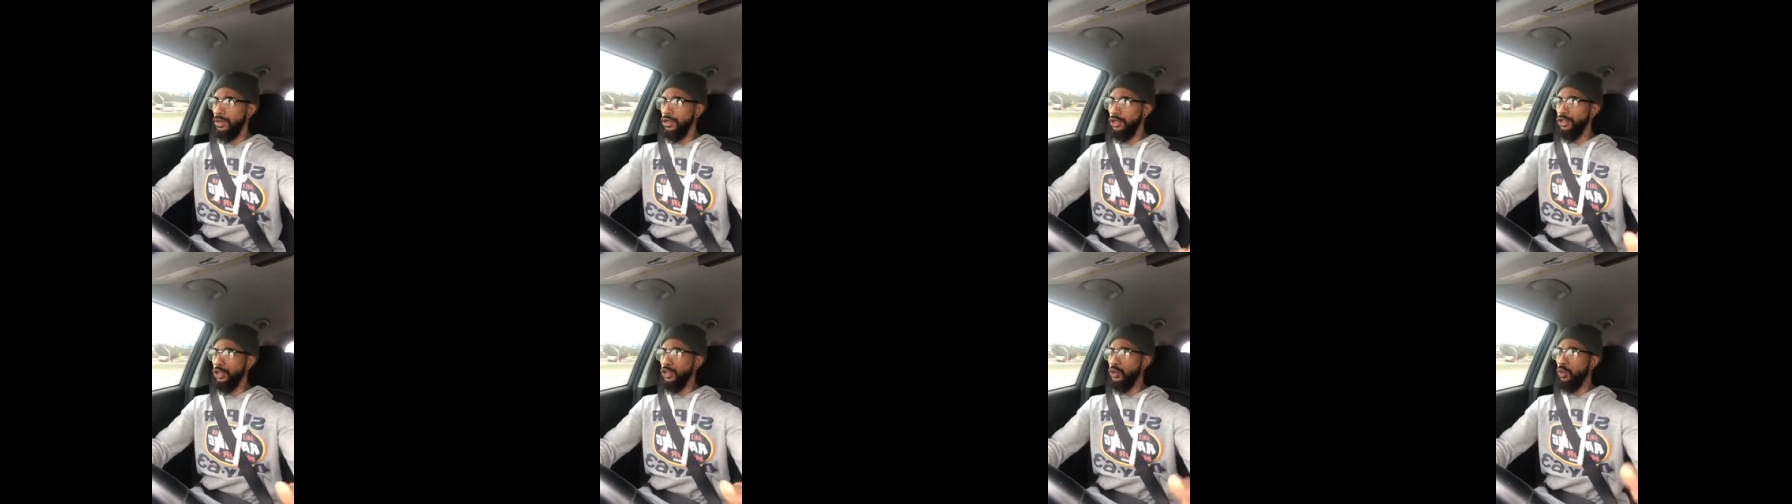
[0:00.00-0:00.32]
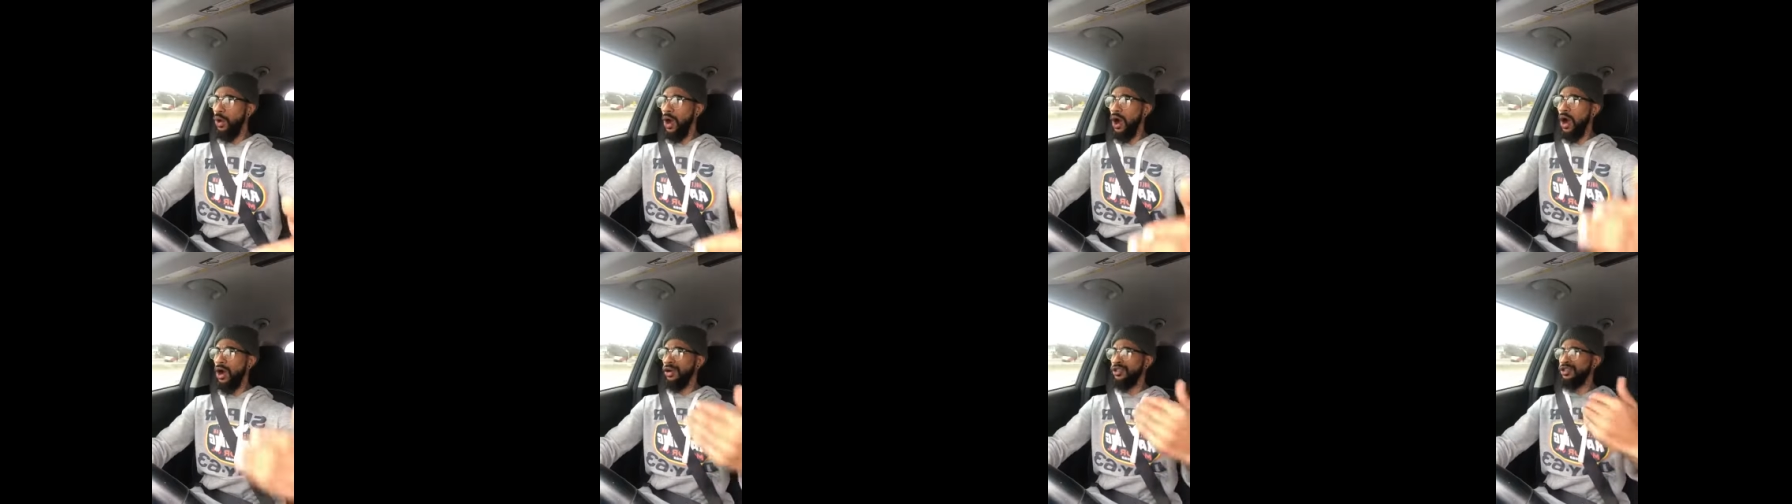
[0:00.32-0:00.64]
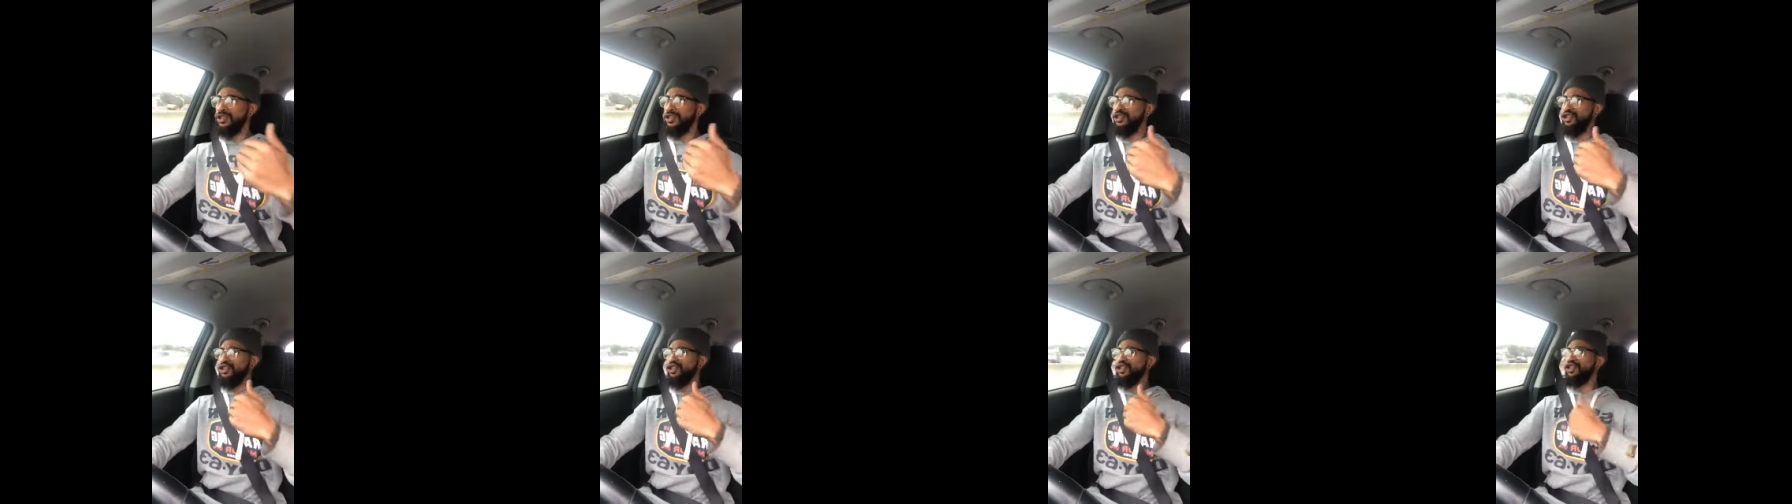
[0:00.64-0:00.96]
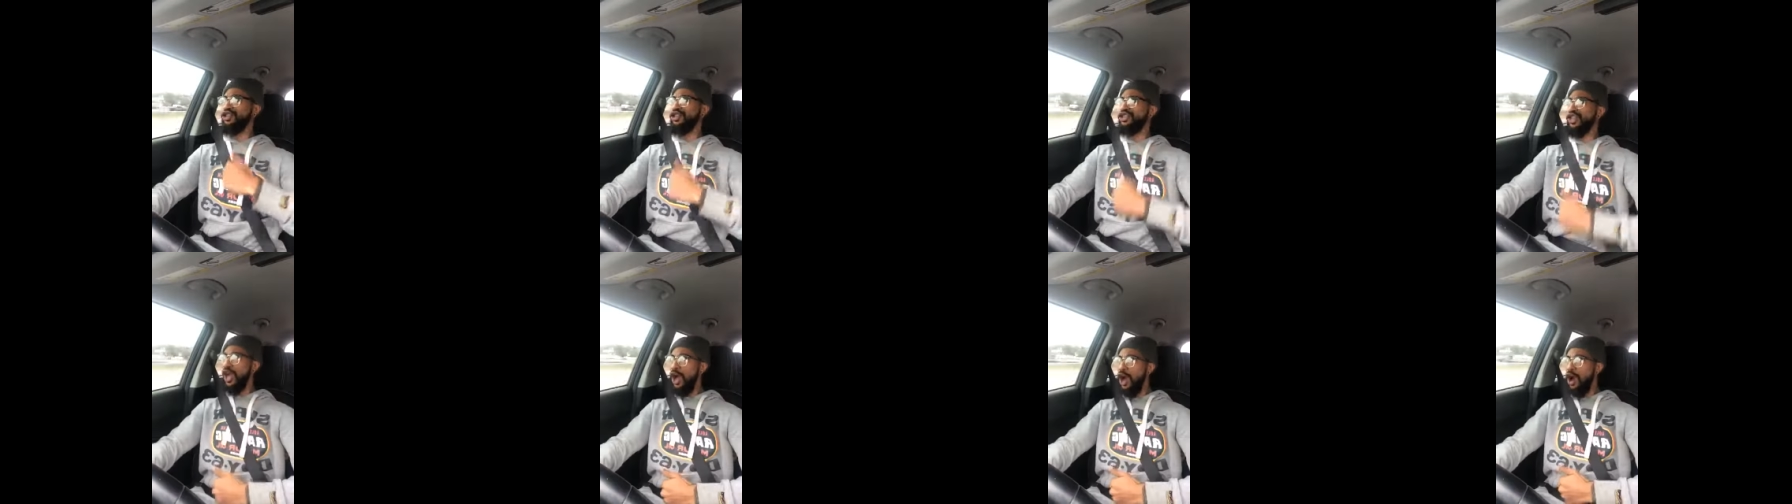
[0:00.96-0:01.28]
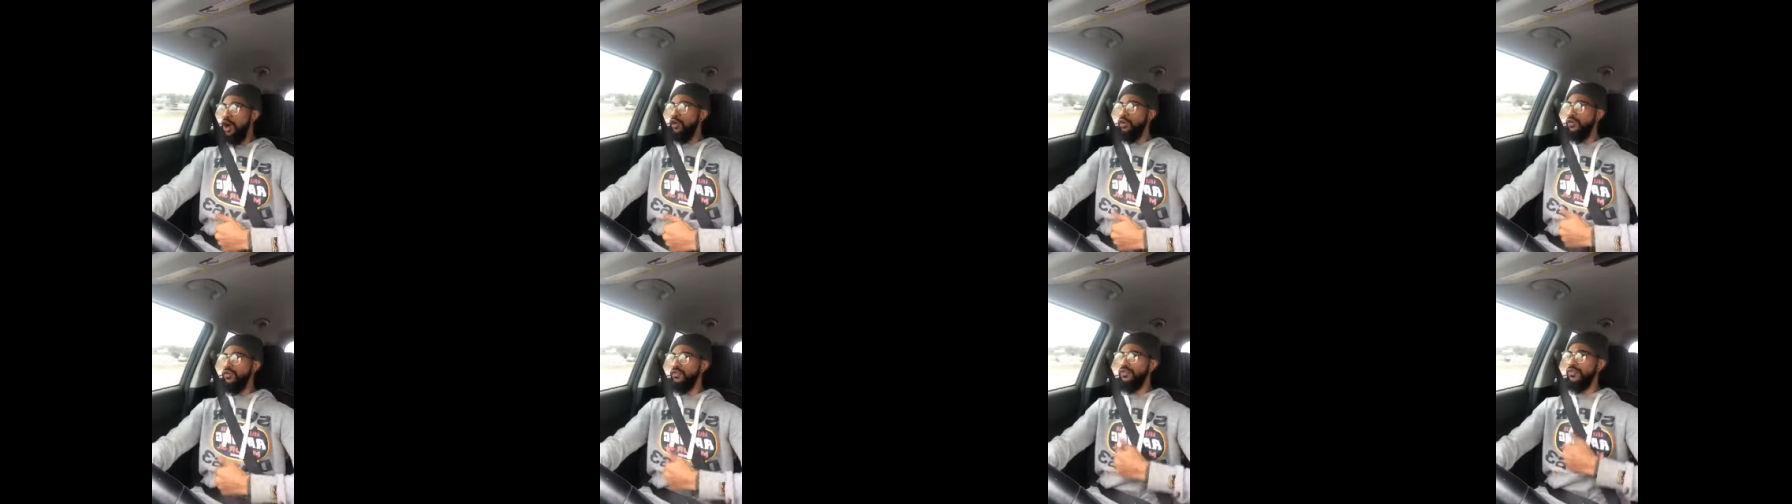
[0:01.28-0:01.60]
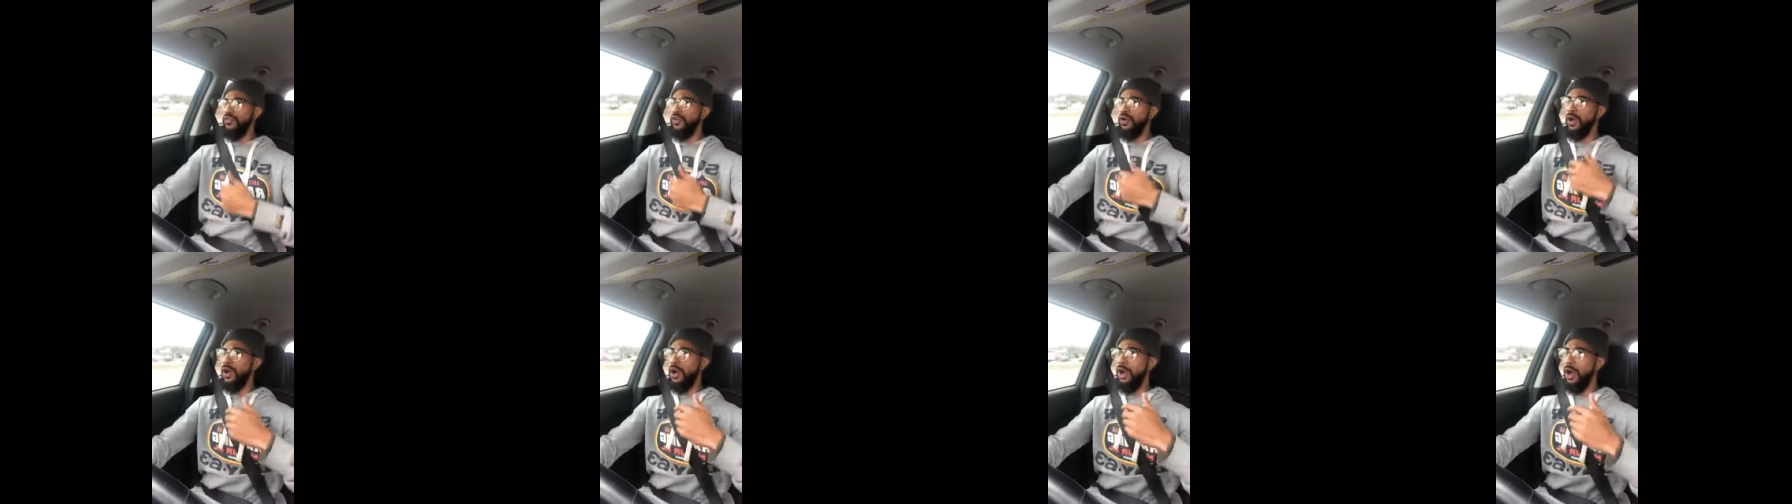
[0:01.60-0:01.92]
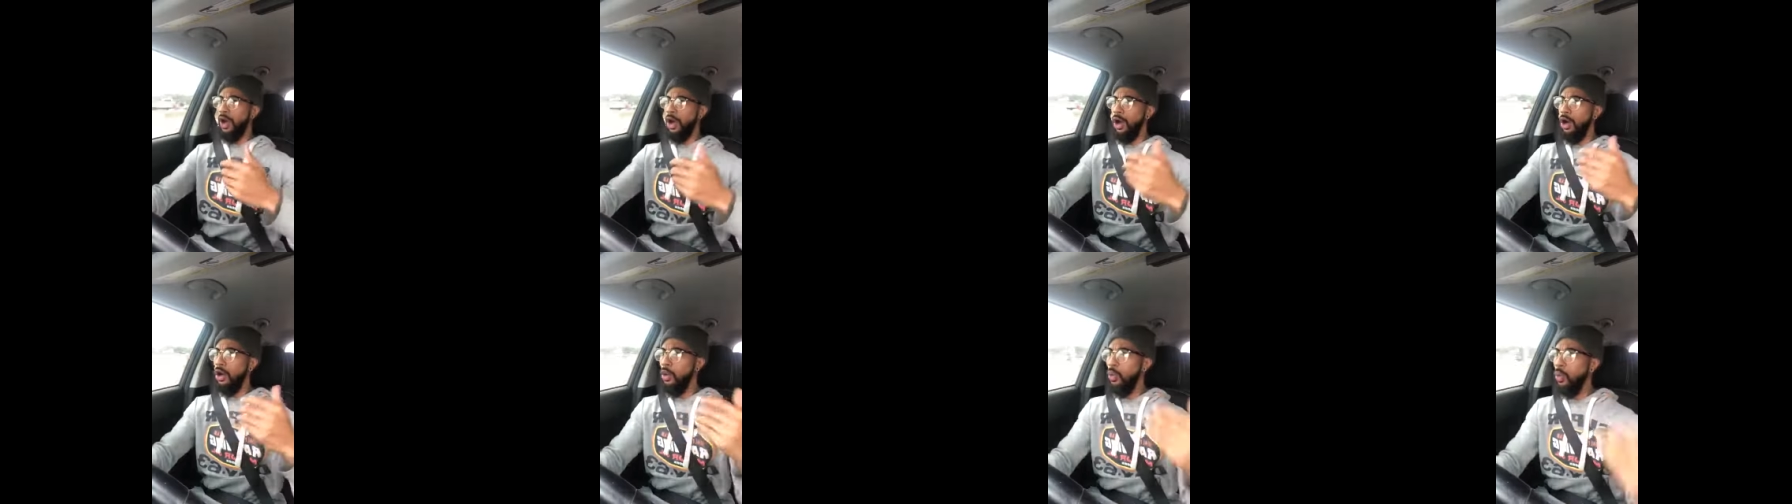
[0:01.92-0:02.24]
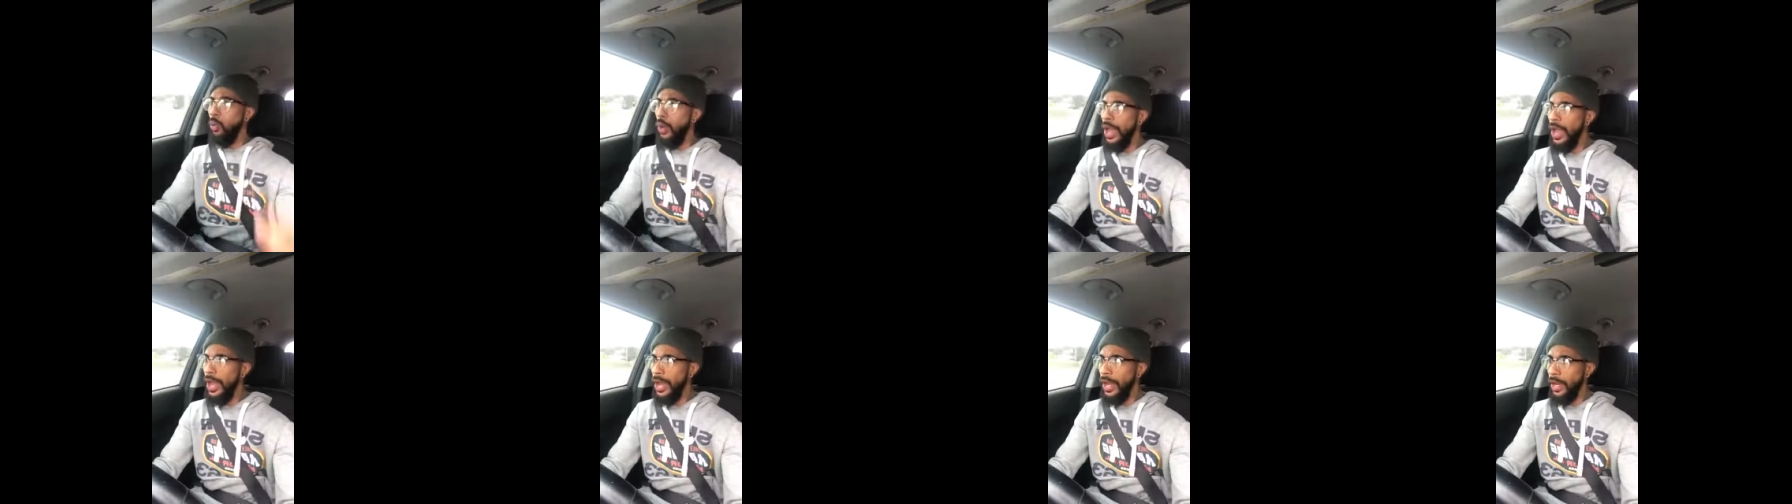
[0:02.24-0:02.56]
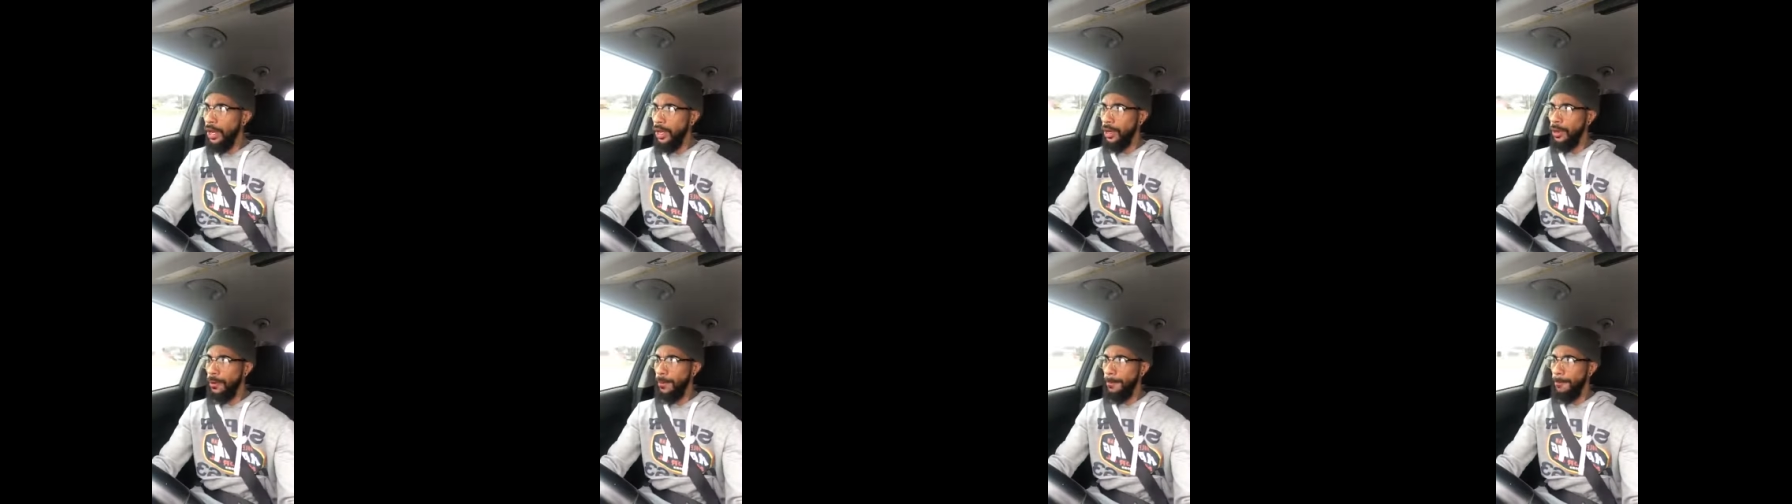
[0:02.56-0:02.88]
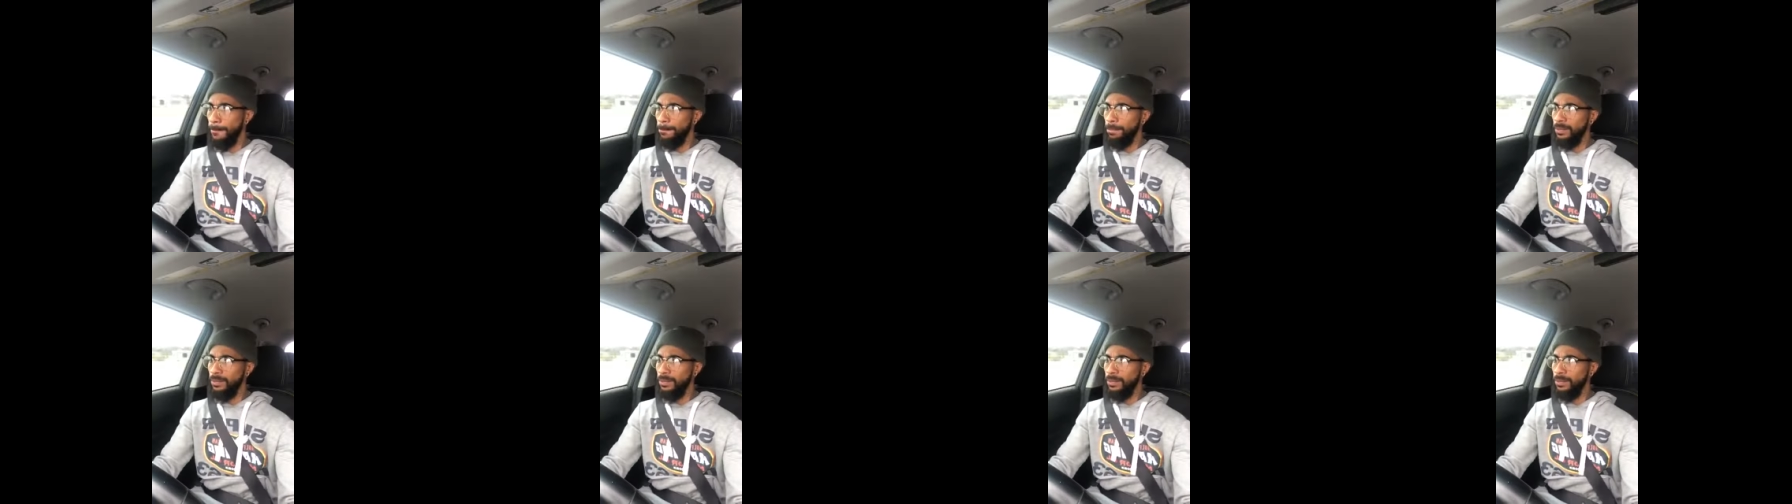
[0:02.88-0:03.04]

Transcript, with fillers: You are self aware.